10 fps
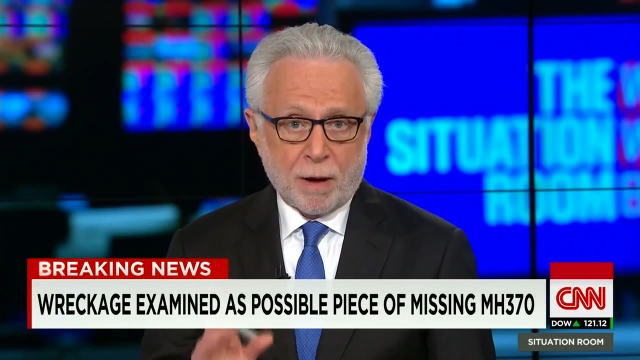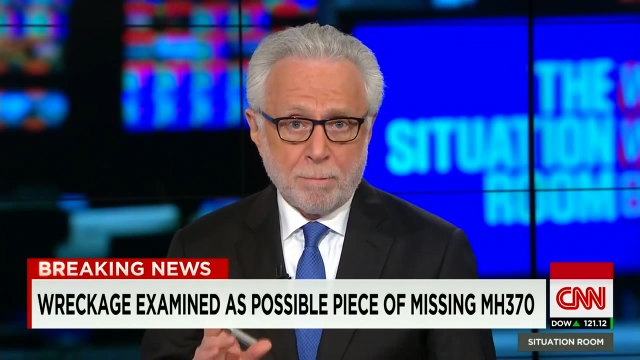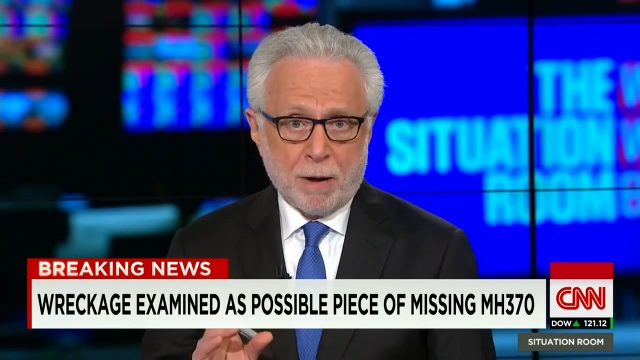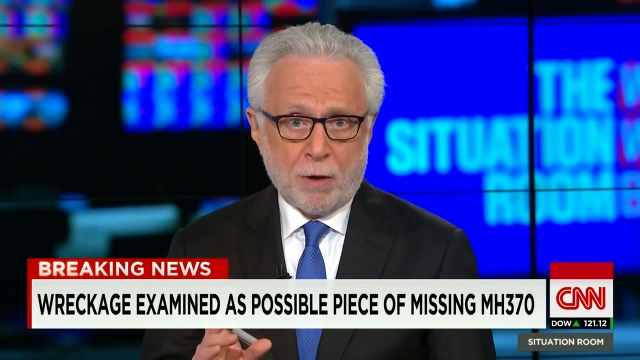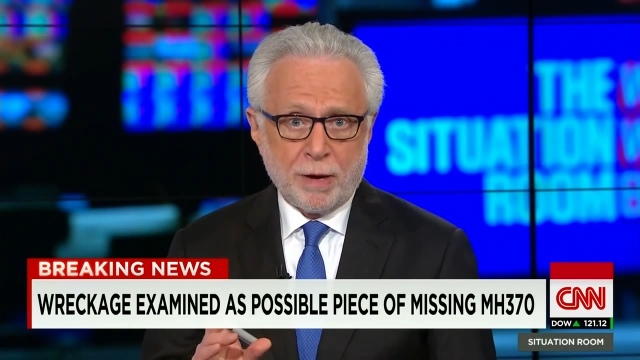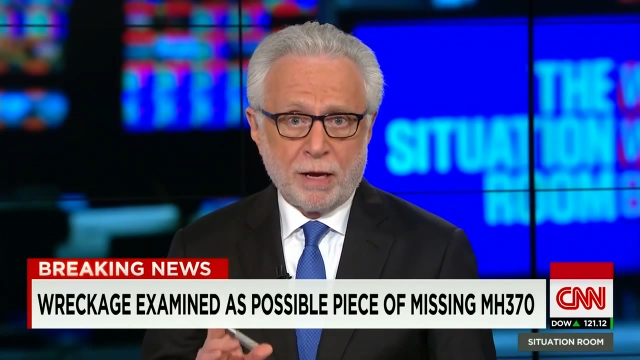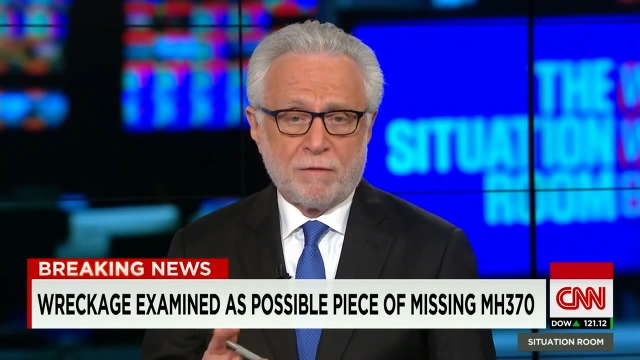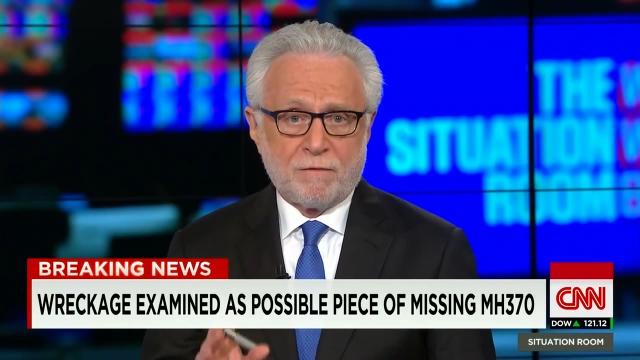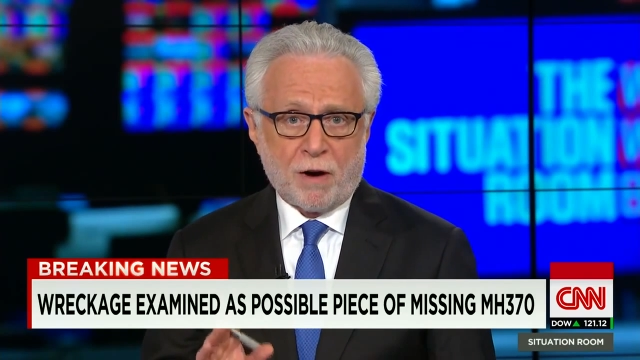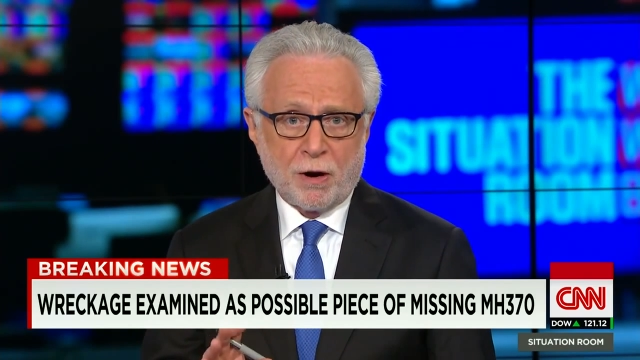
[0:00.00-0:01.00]
from
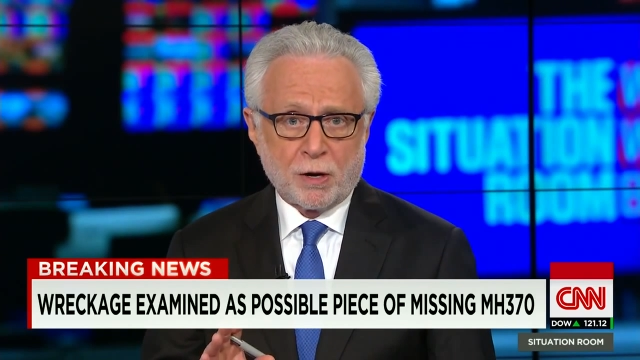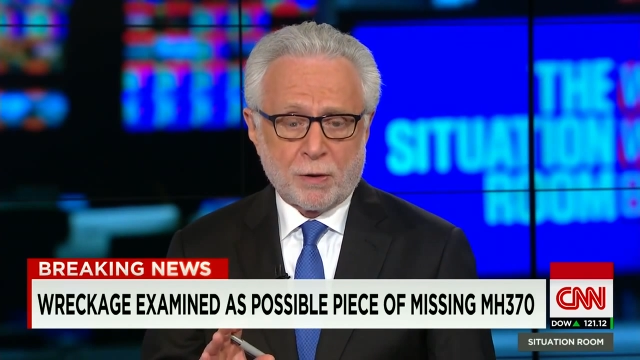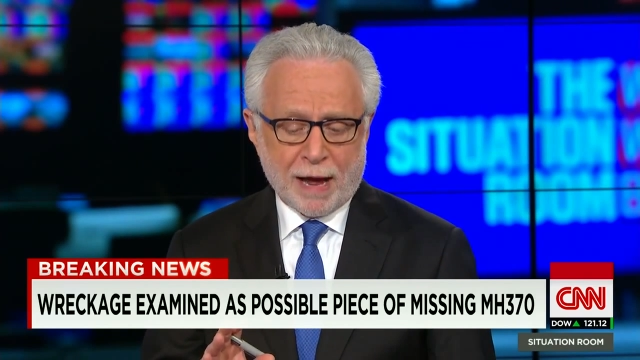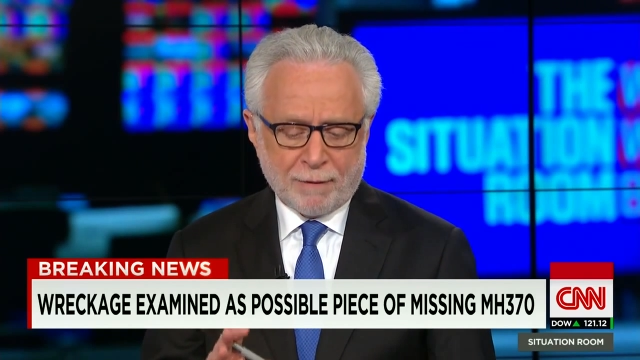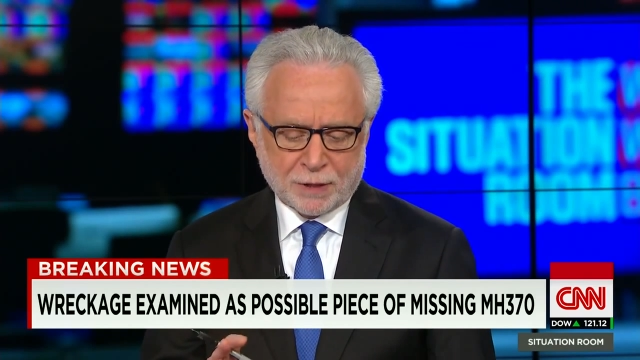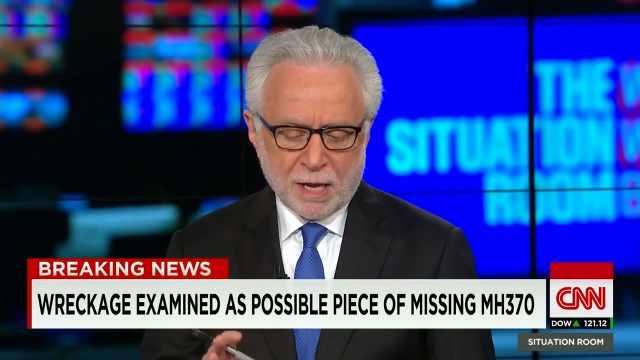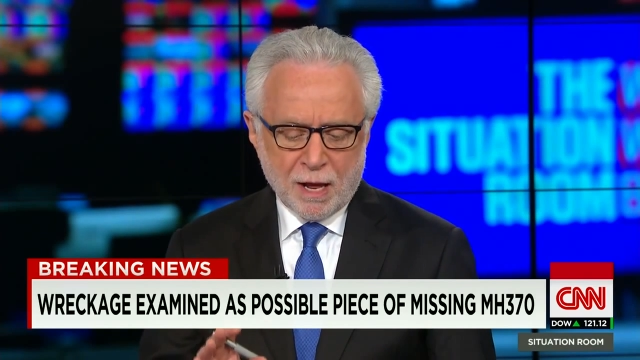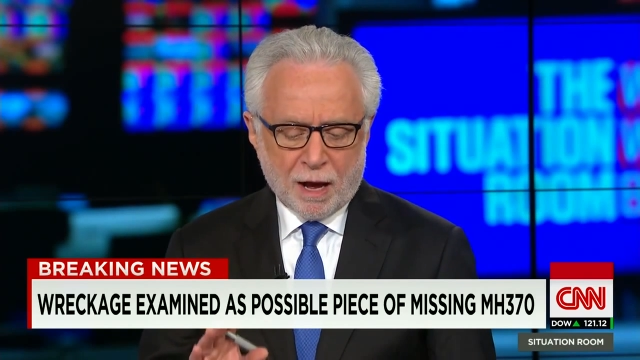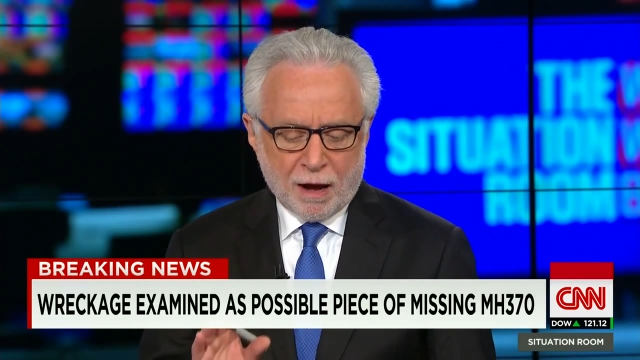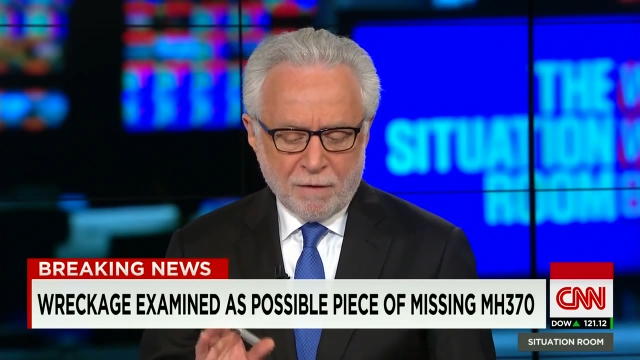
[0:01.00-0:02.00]
Boeing of
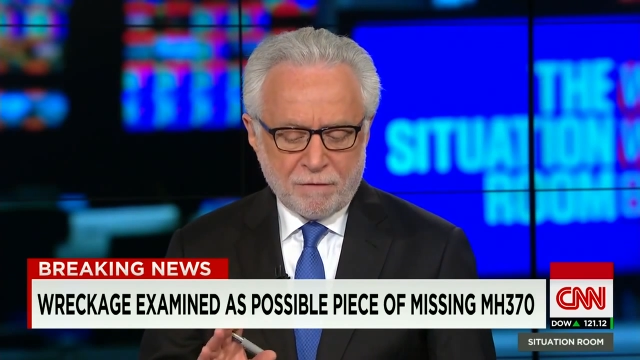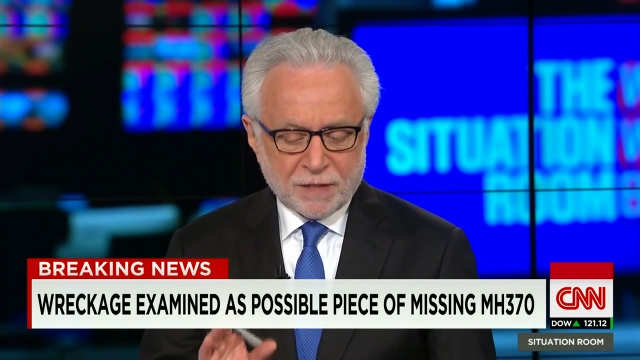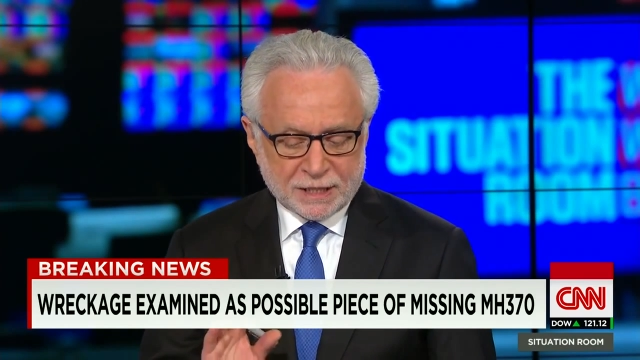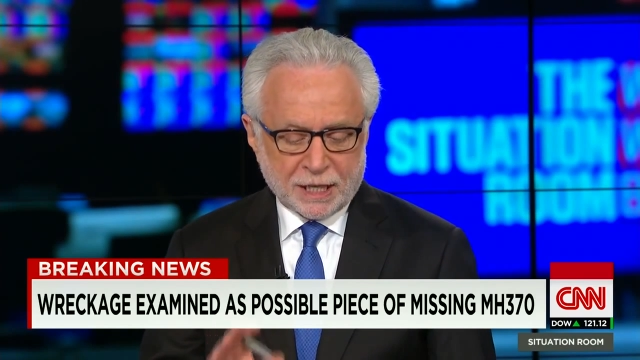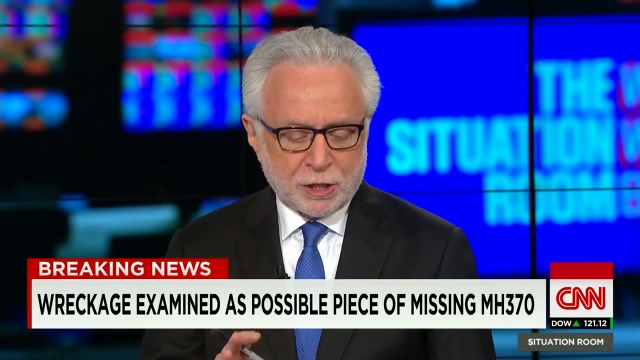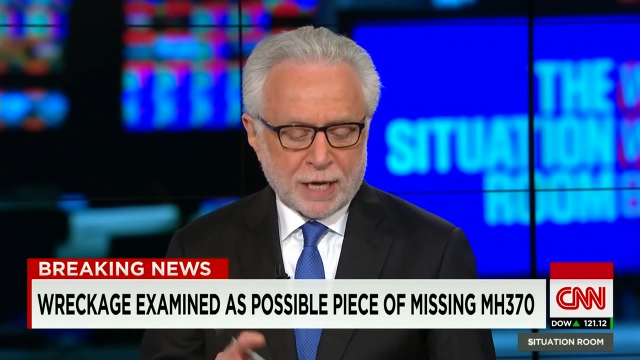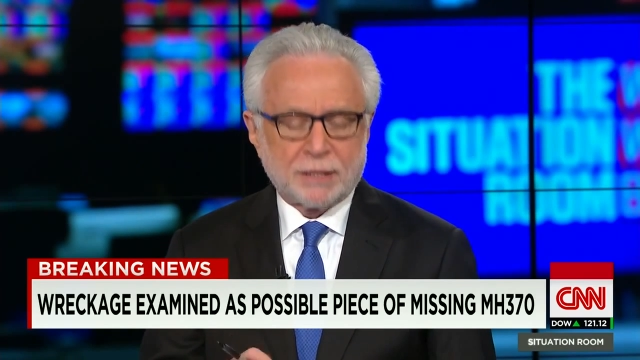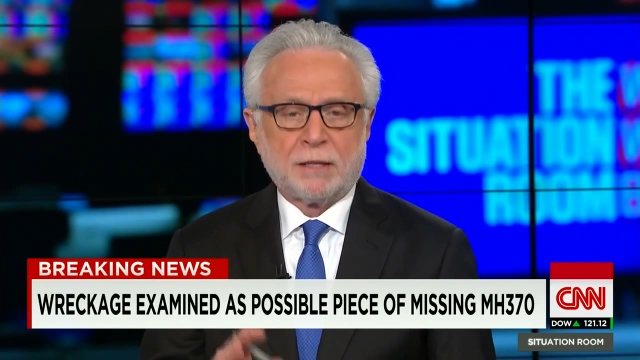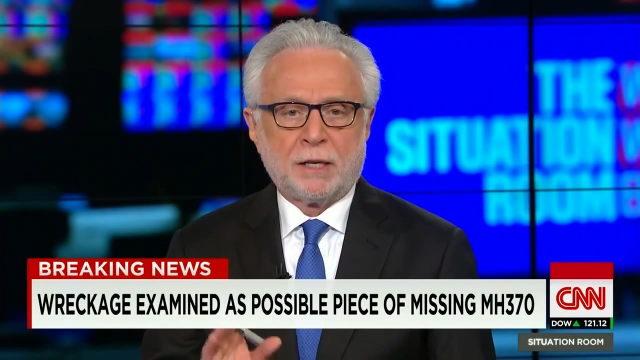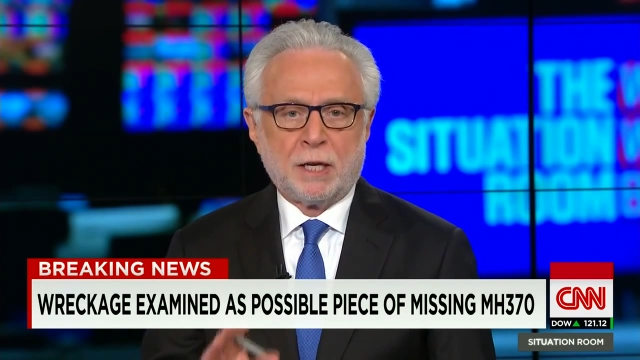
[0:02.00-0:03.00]
photographs of
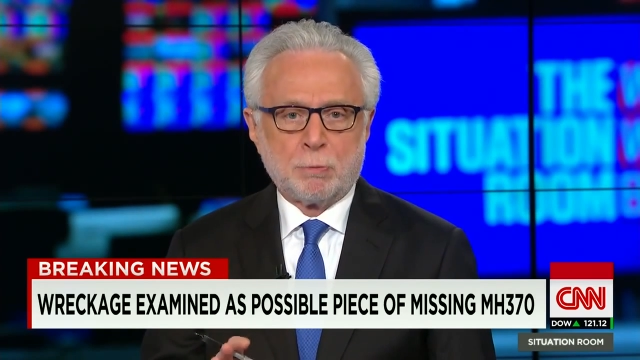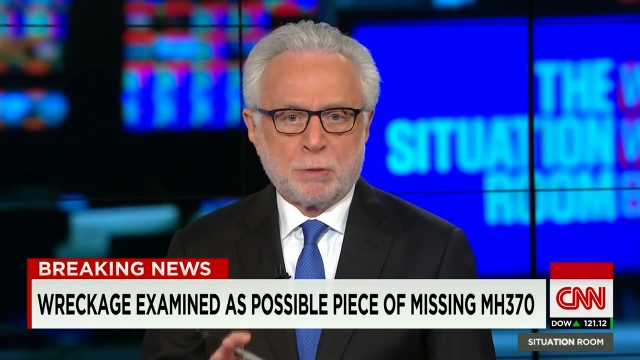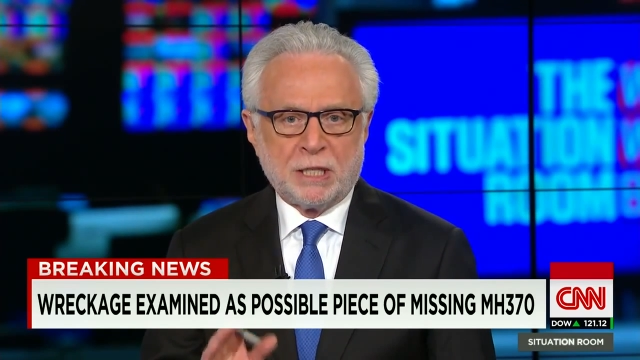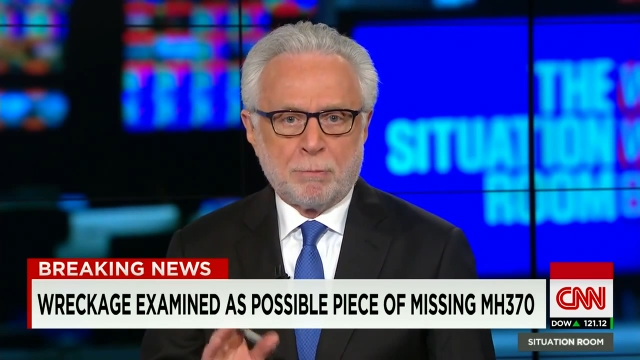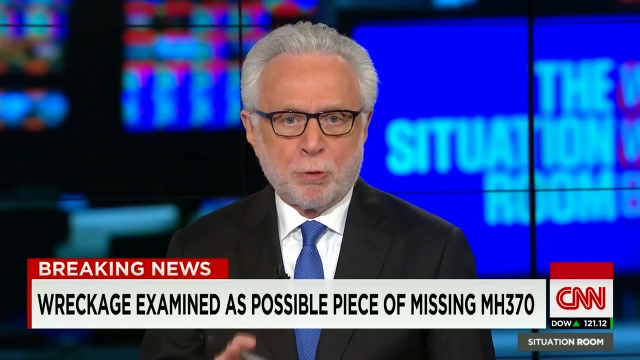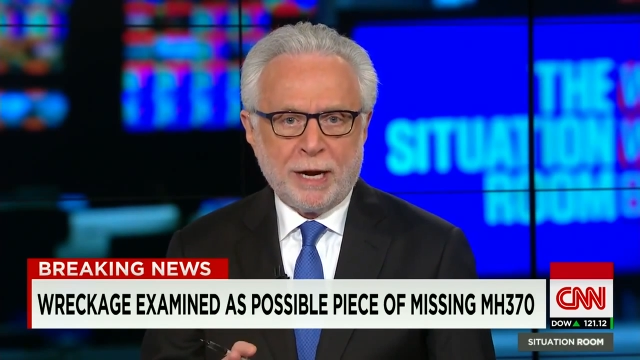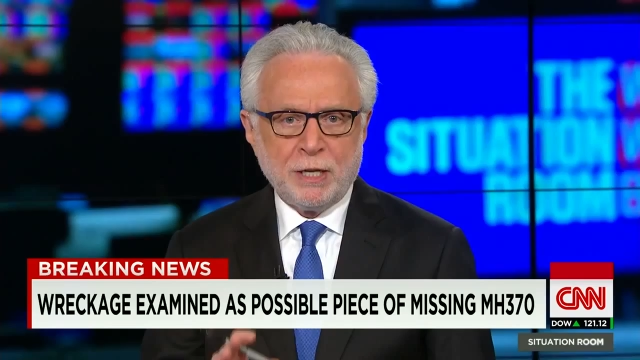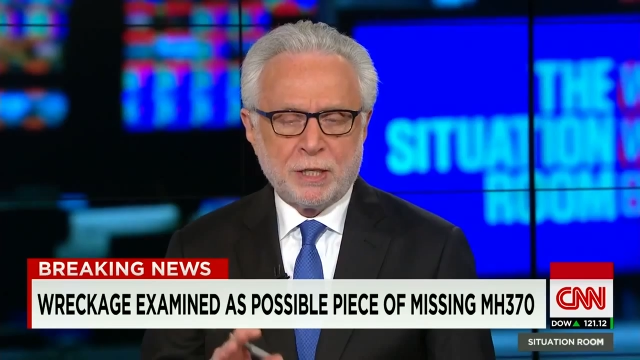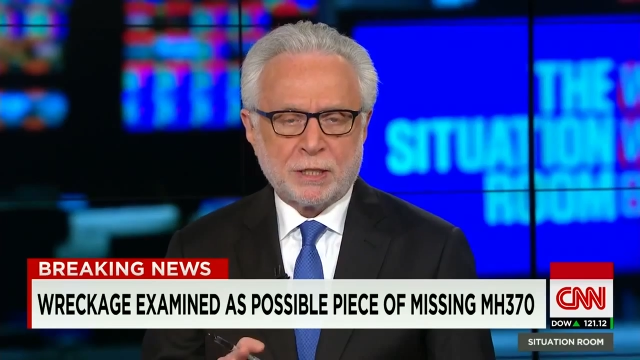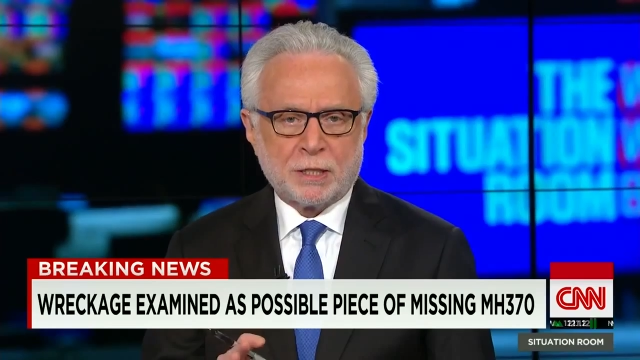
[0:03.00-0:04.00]
suggest that the de
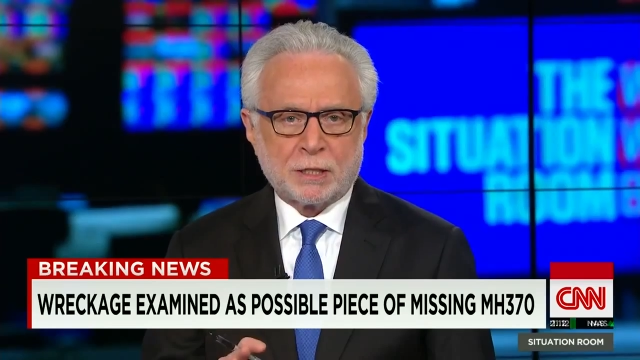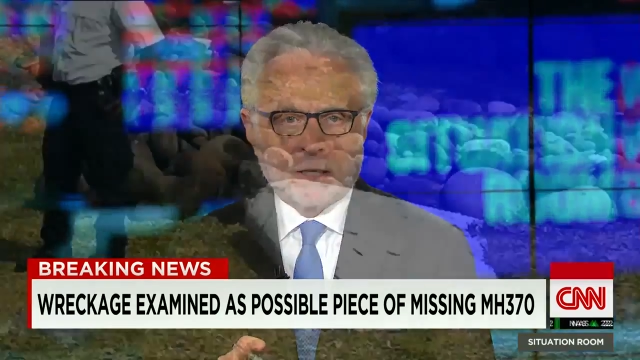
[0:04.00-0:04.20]
debris just